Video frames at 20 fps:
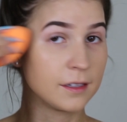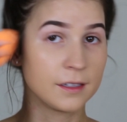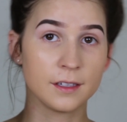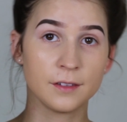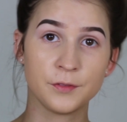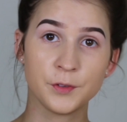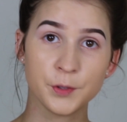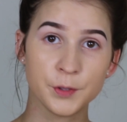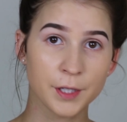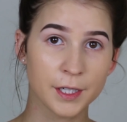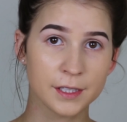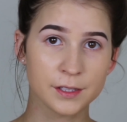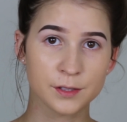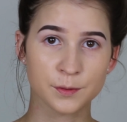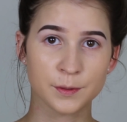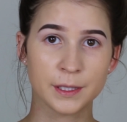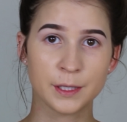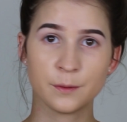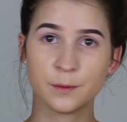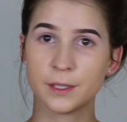If you're not
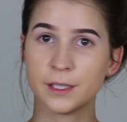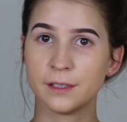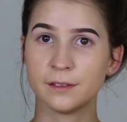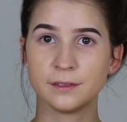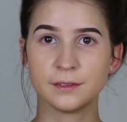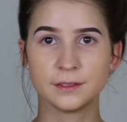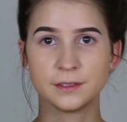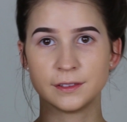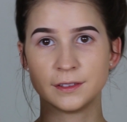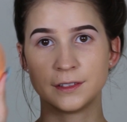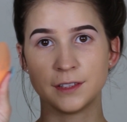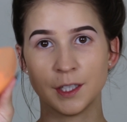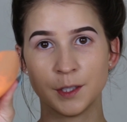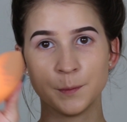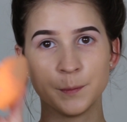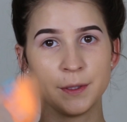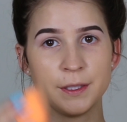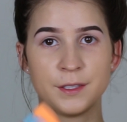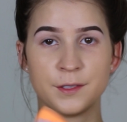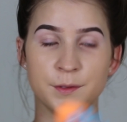21,
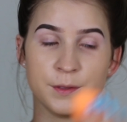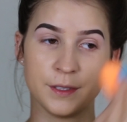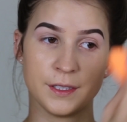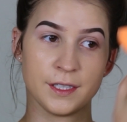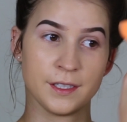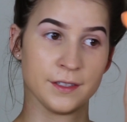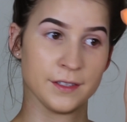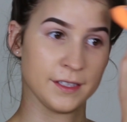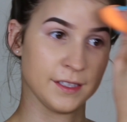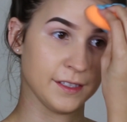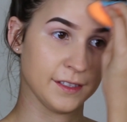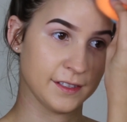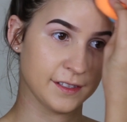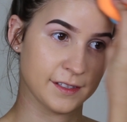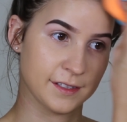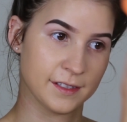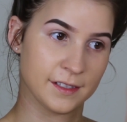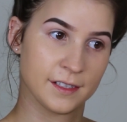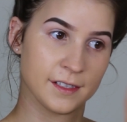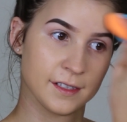don't be doing all this.